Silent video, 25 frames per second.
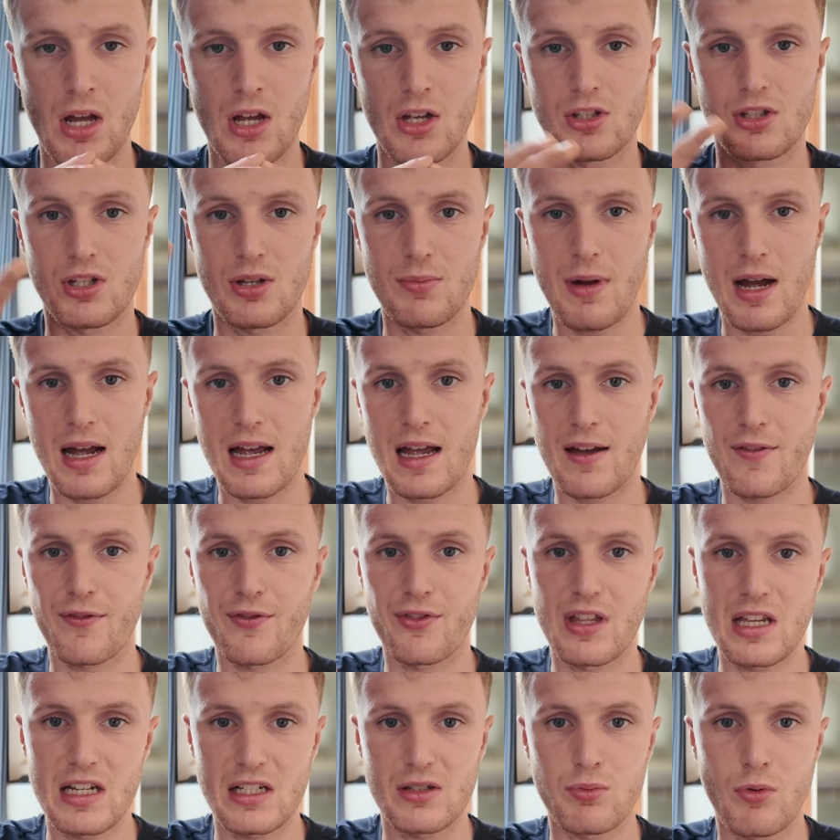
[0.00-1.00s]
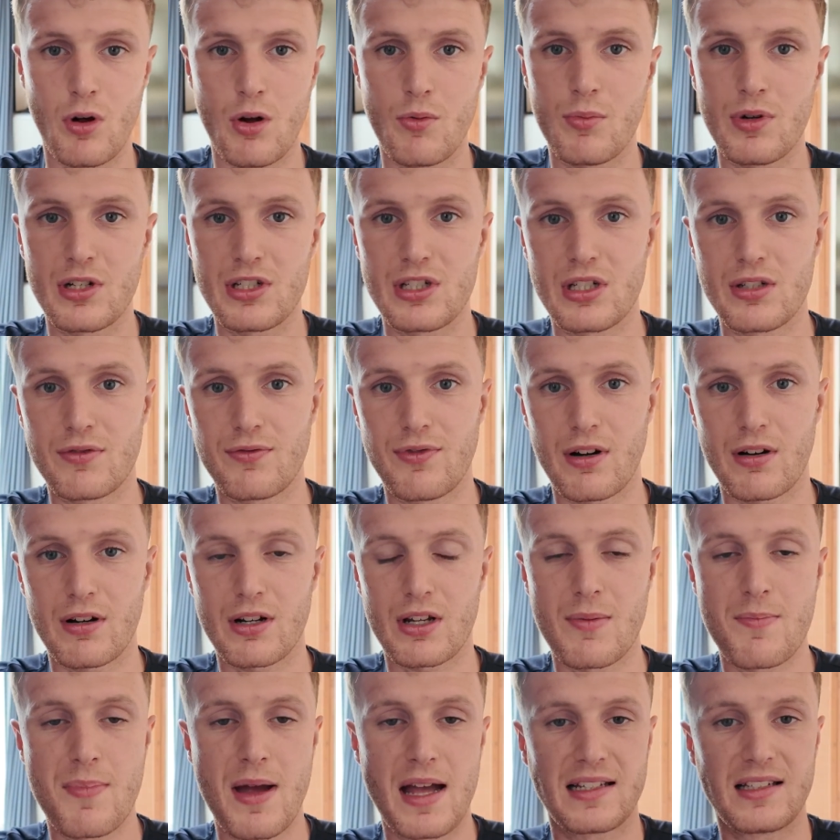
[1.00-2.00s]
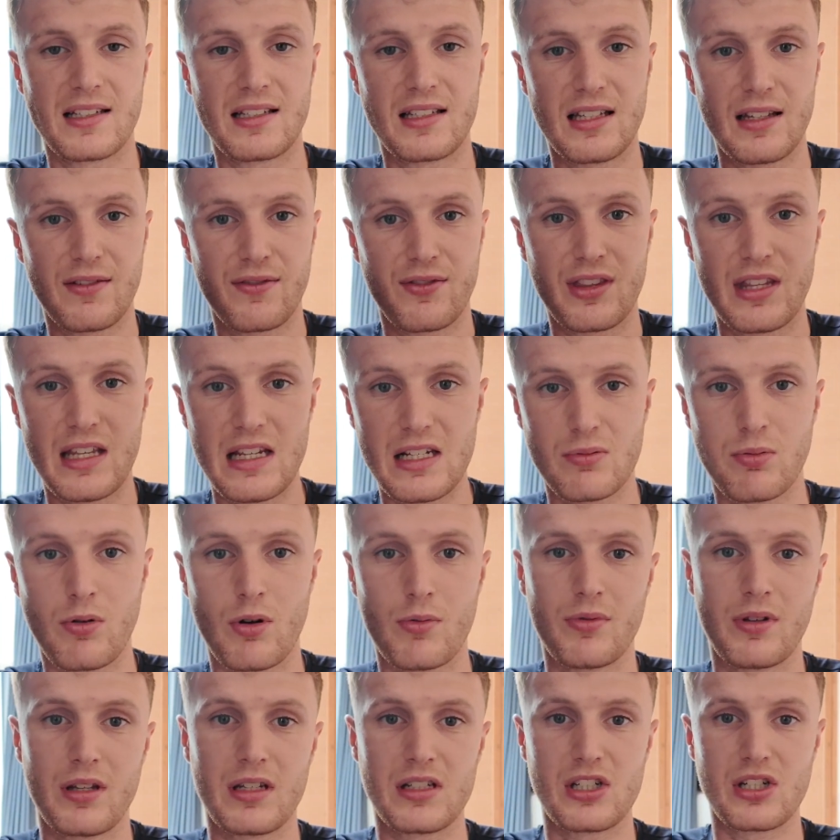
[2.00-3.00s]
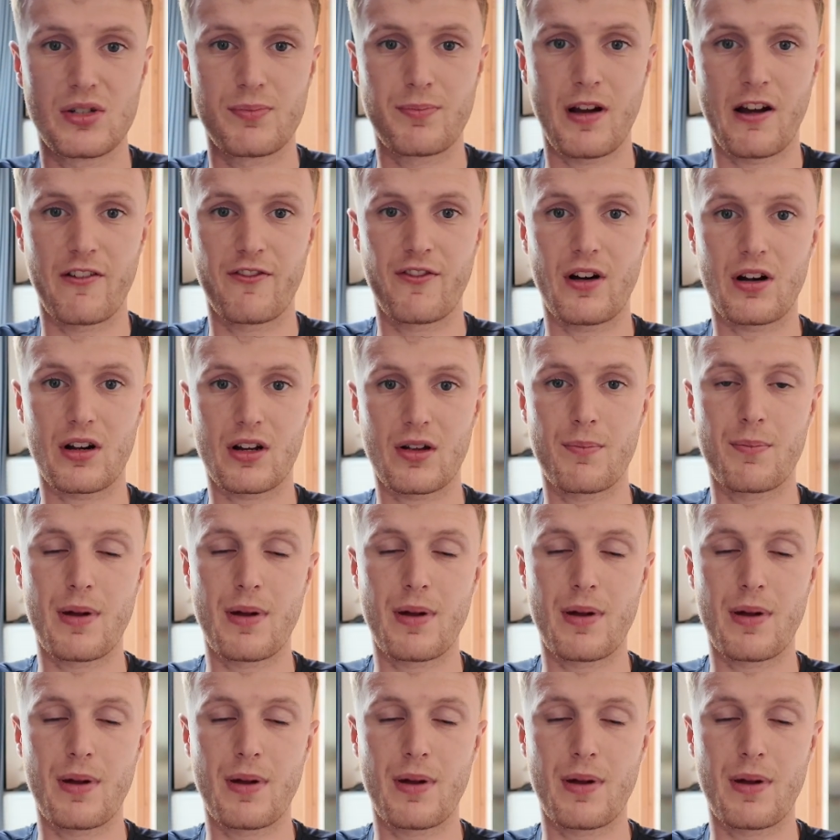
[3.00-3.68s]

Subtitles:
So you might have this one which is very competitive, this one which is very